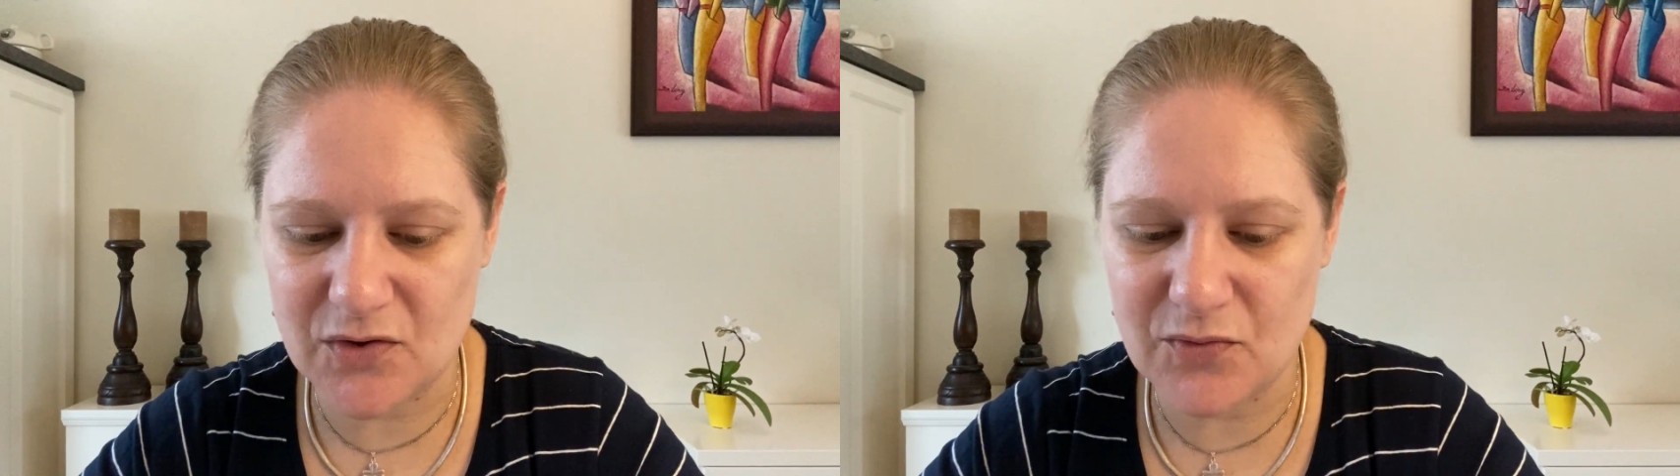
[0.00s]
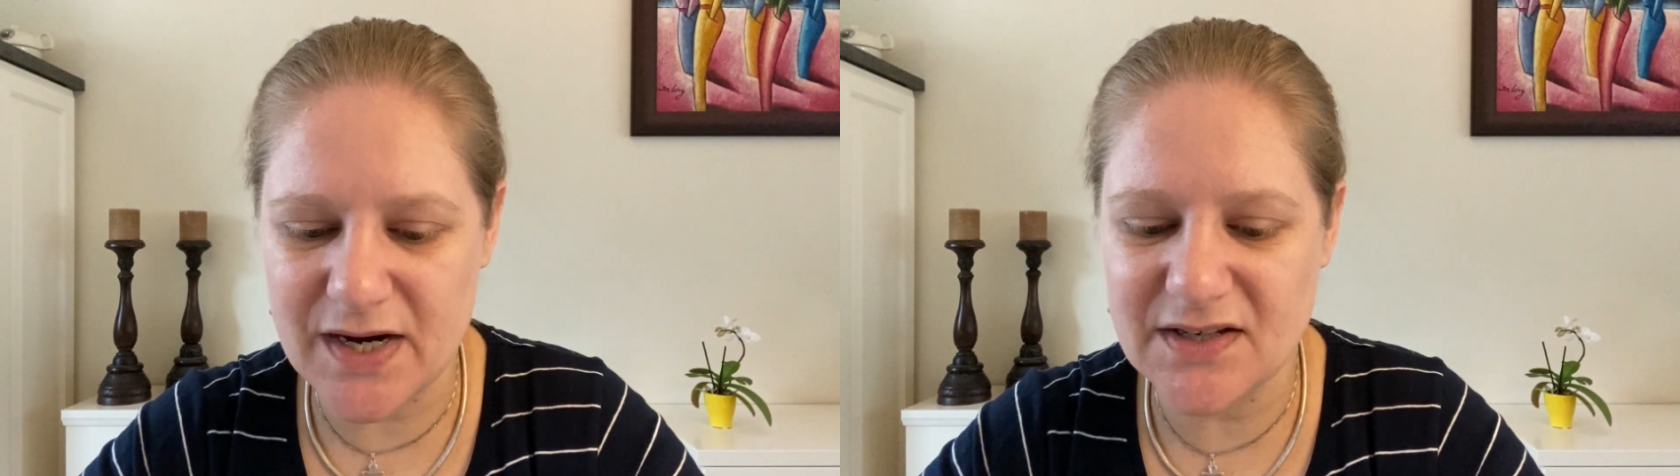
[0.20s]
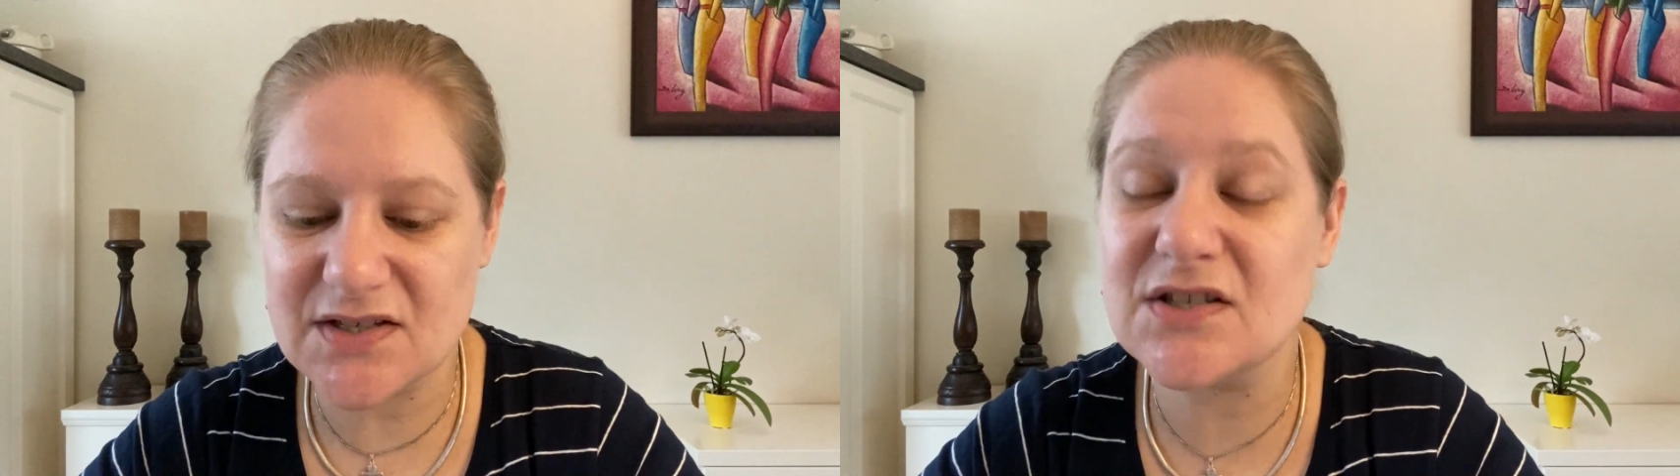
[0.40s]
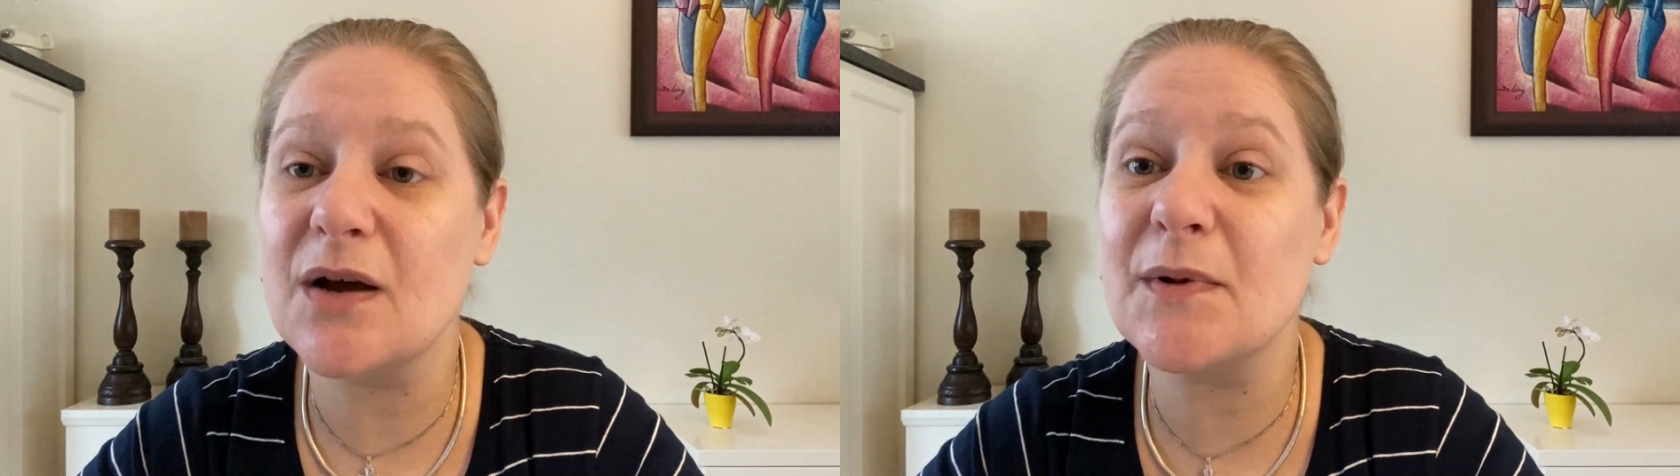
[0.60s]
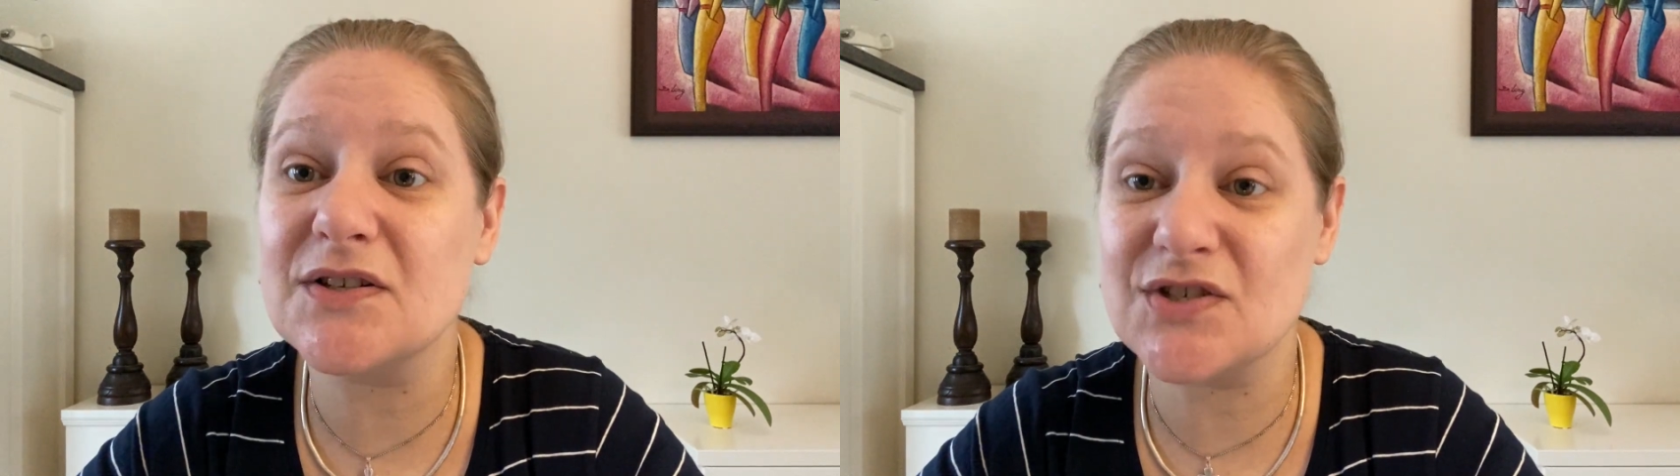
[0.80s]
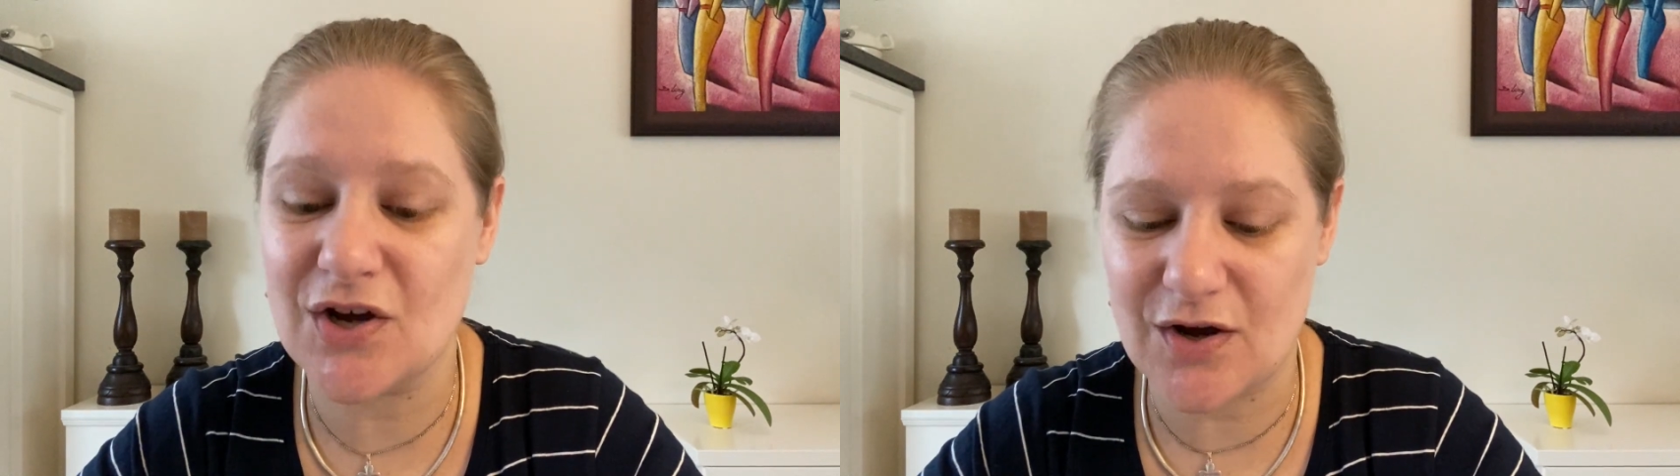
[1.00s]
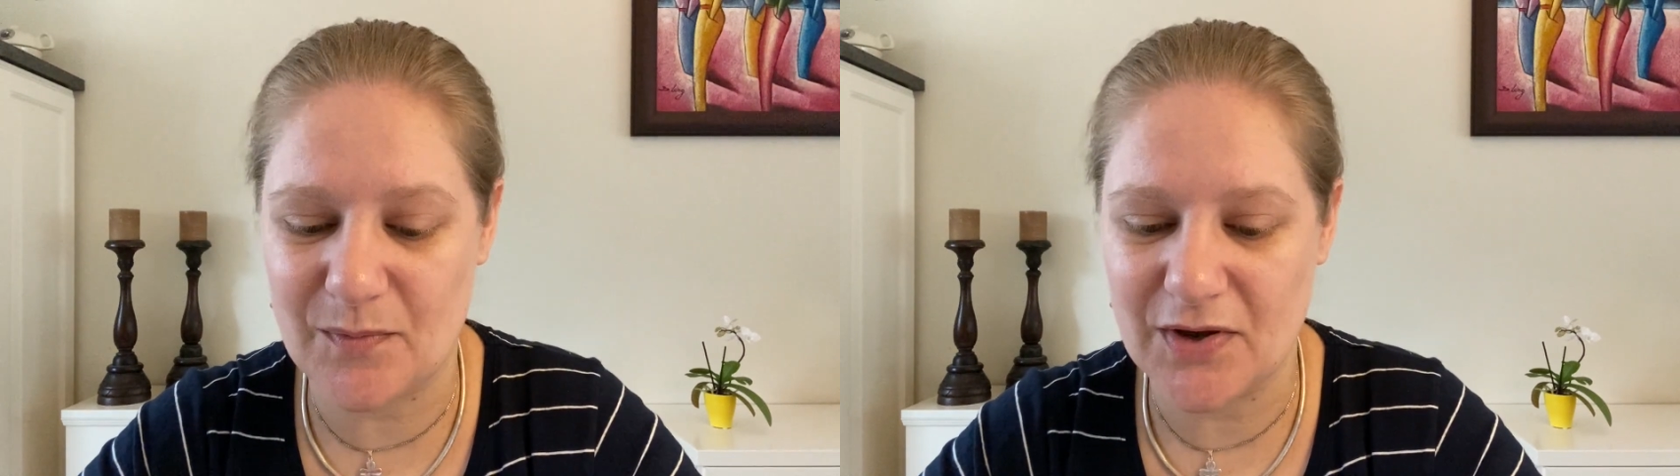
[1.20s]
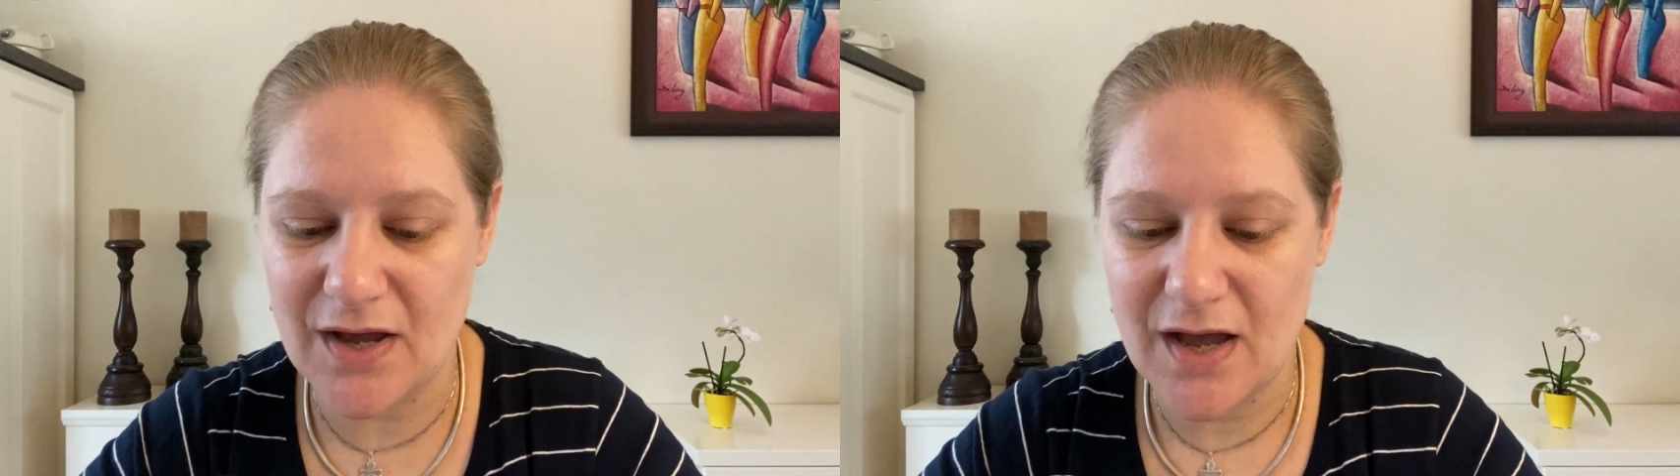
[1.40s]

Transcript: great summer top.